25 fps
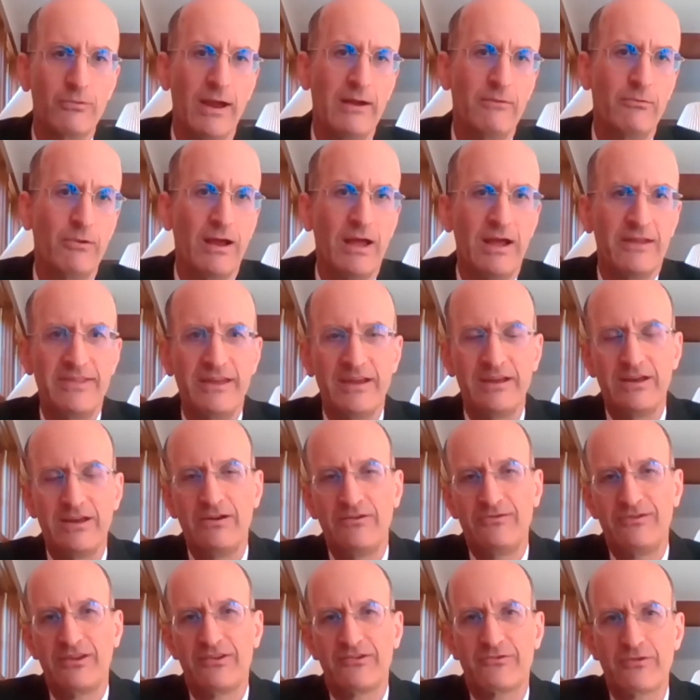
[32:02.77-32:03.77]
Well, I think
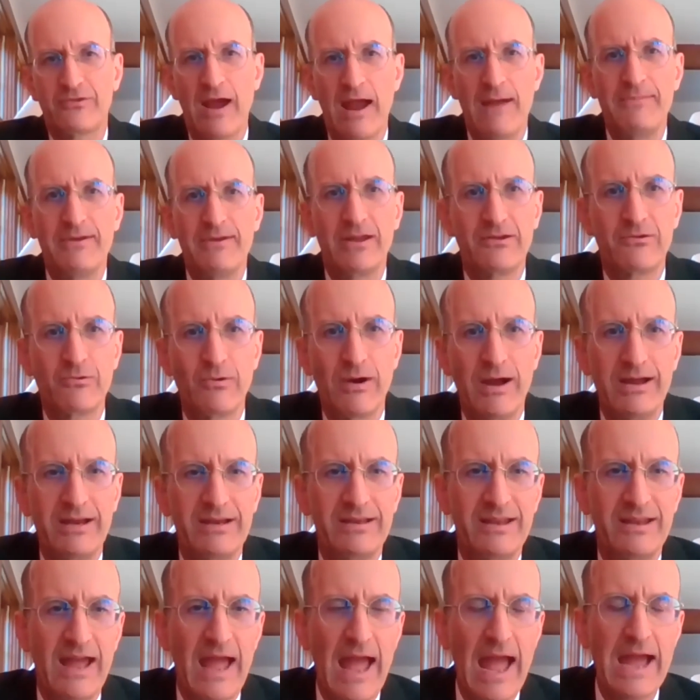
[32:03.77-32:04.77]
you described it
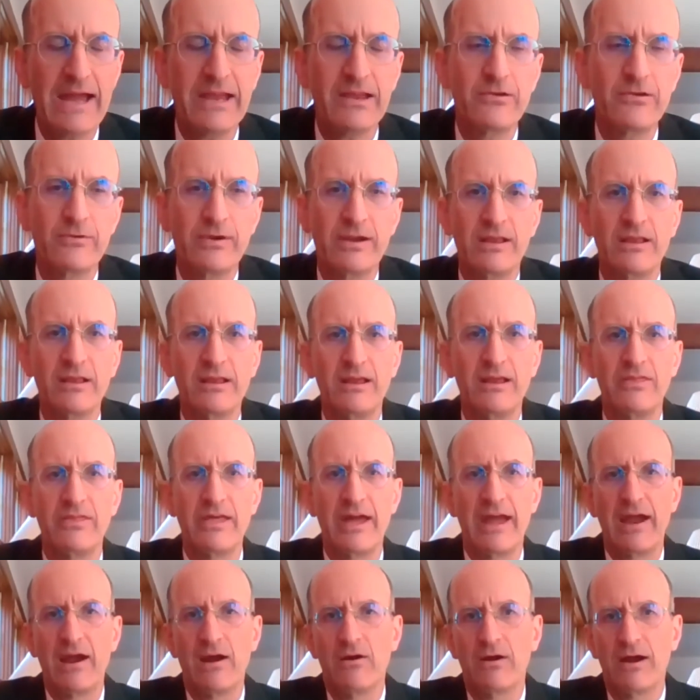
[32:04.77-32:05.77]
quite accurately
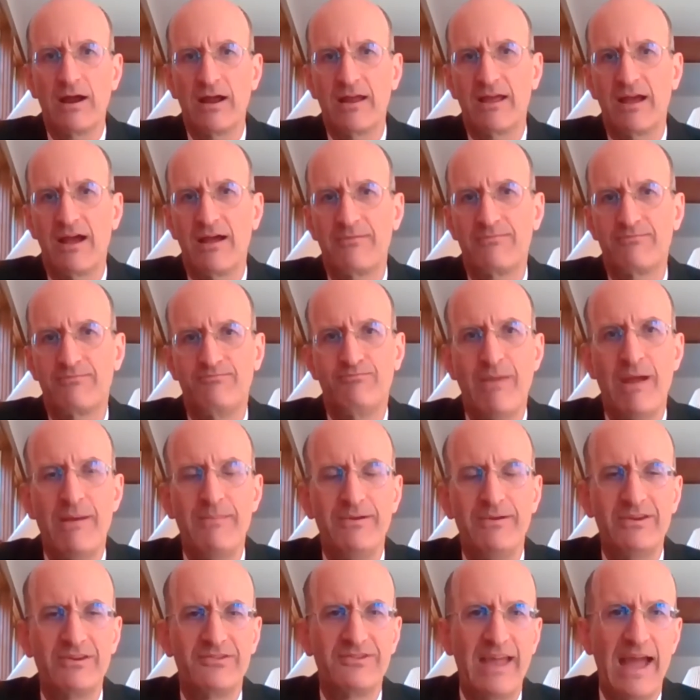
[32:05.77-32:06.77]
there. I
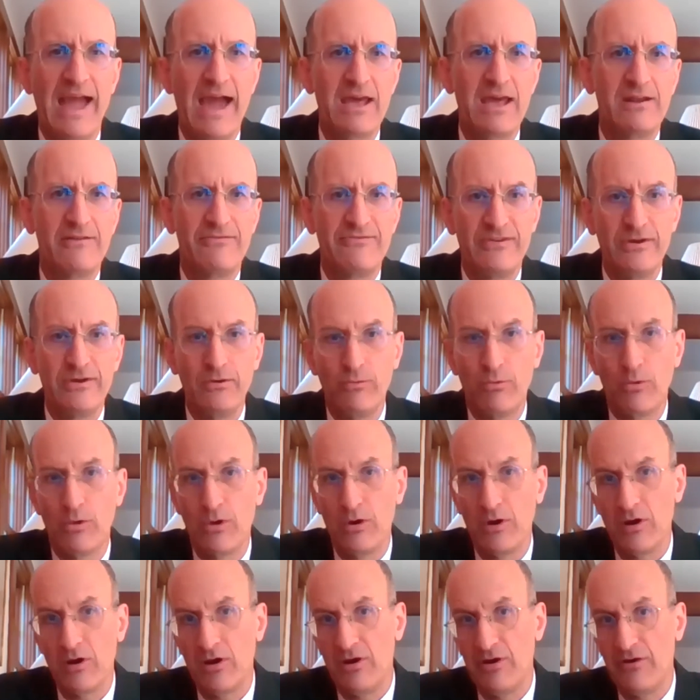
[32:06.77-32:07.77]
maybe just add a few
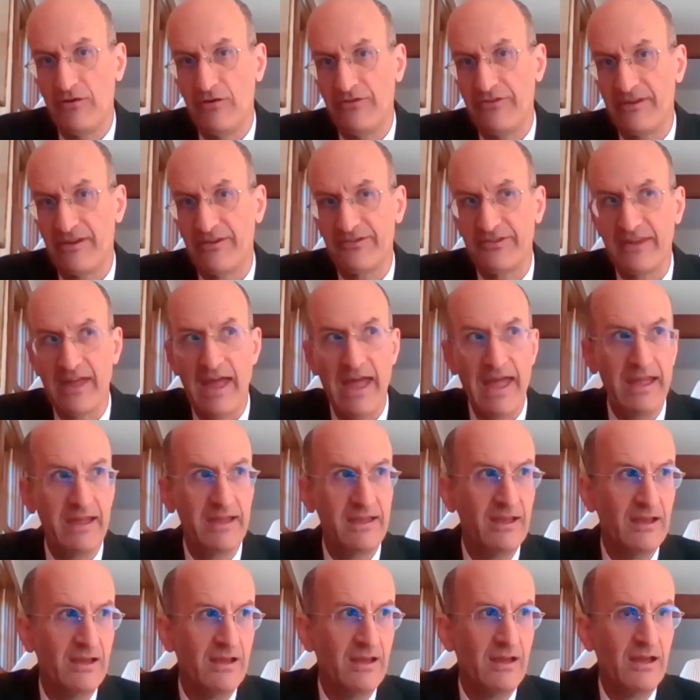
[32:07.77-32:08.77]
words to
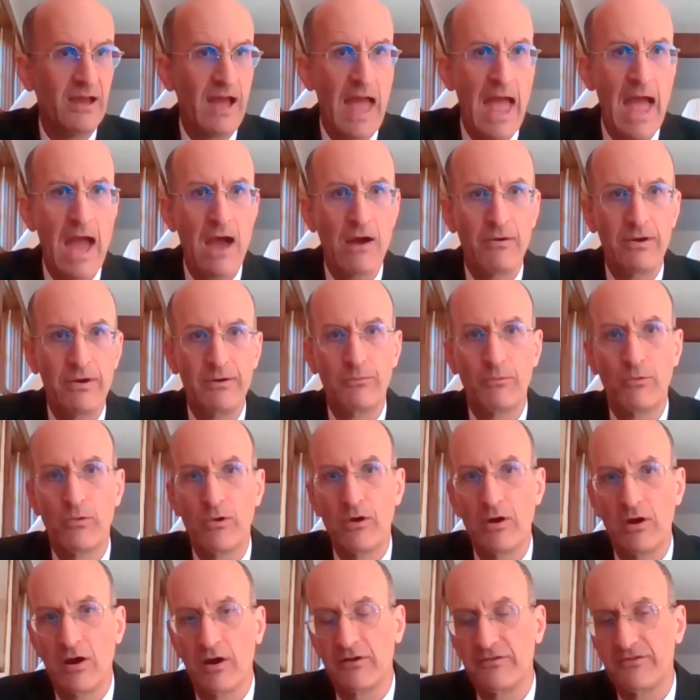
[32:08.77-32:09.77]
say how it
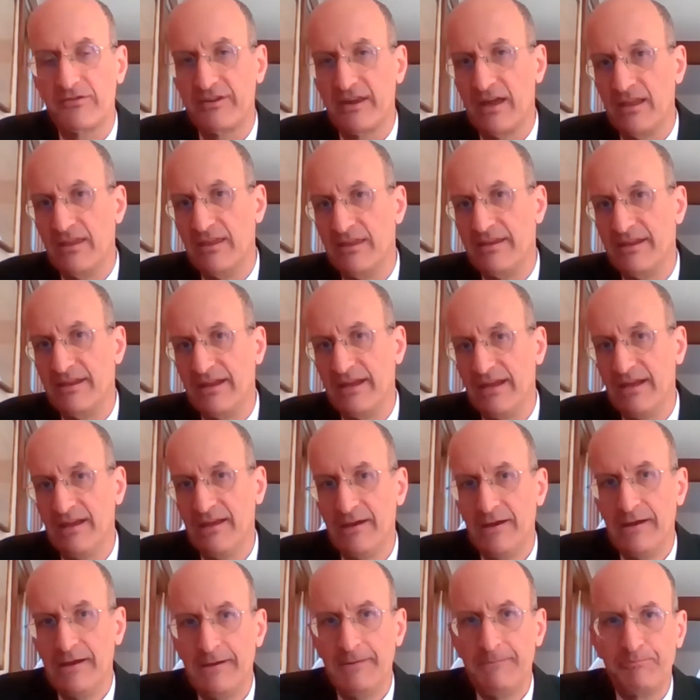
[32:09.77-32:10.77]
works.
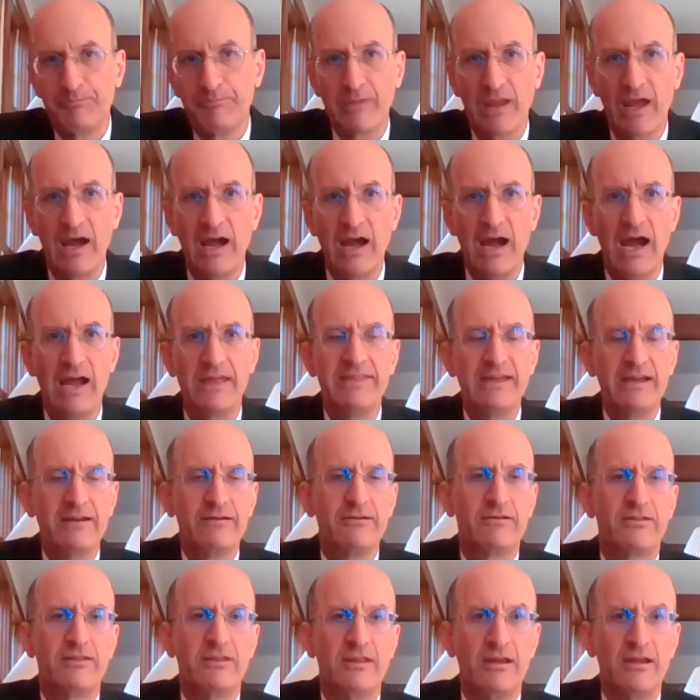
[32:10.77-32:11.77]
I
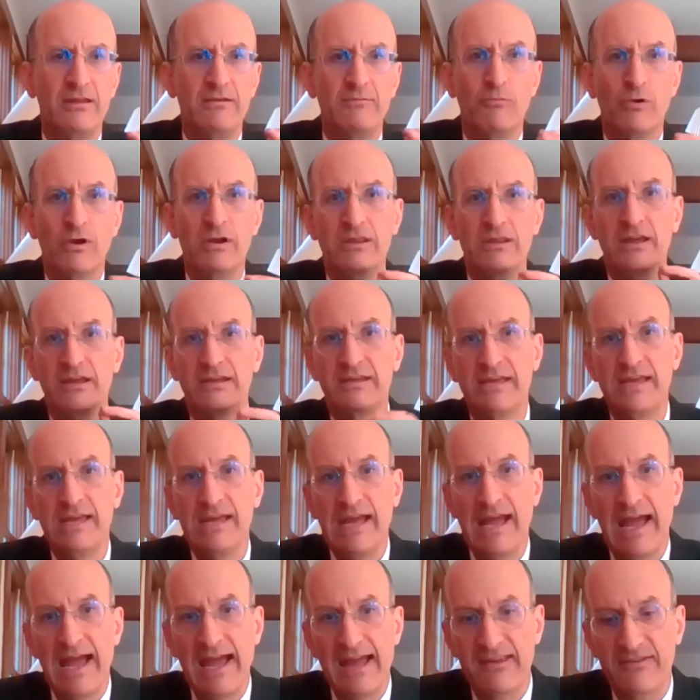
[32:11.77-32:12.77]
think one of the
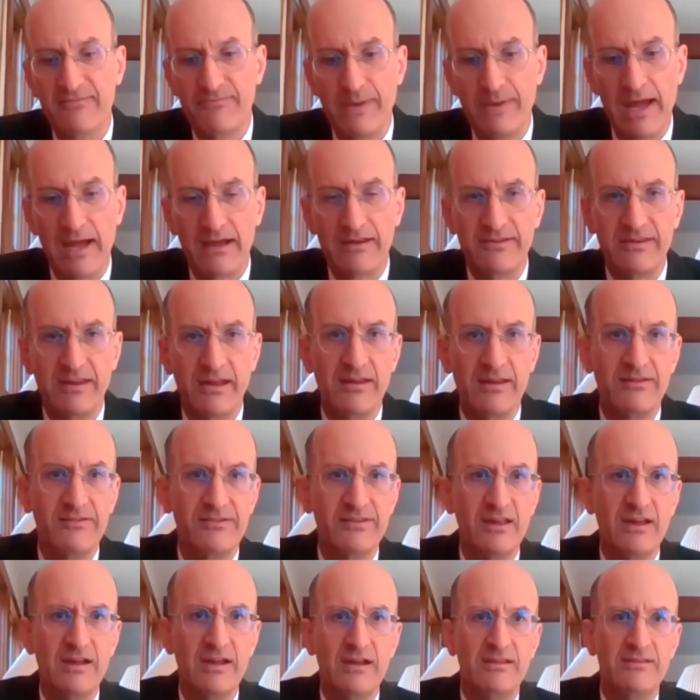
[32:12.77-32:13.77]
key aspects
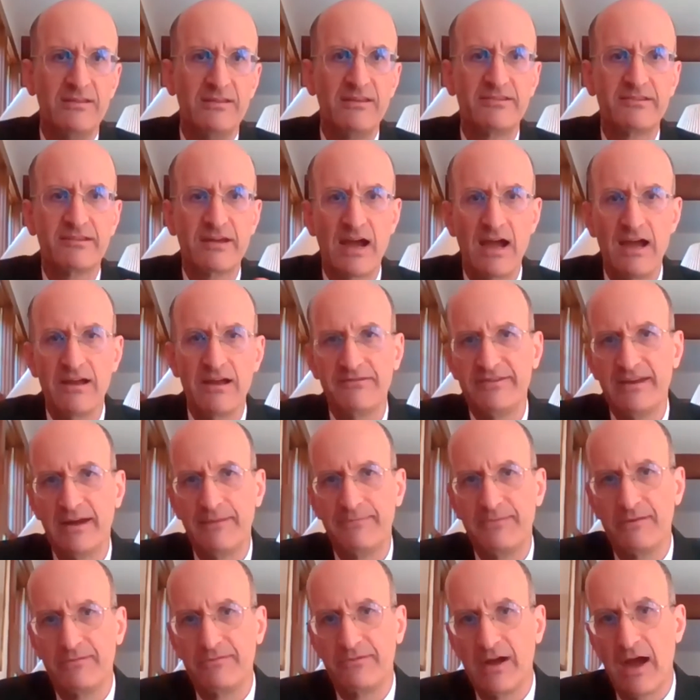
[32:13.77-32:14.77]
is this
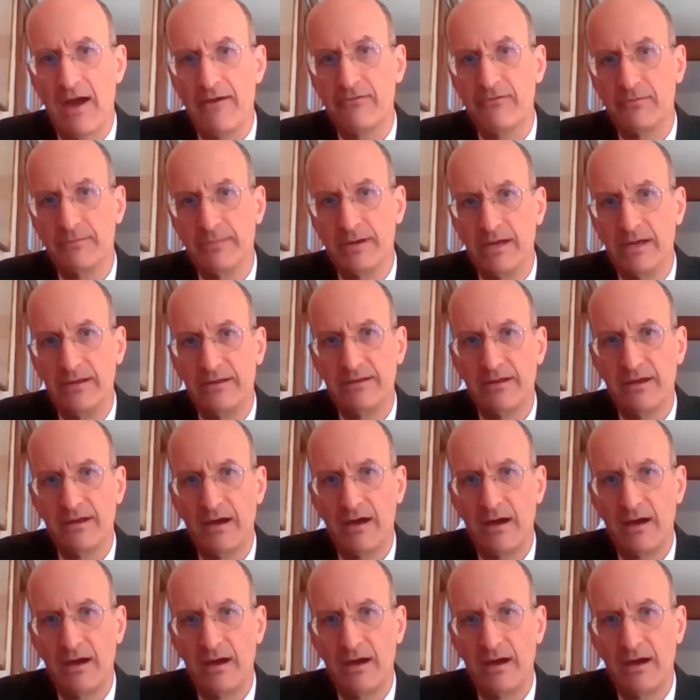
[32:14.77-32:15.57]
concept of government.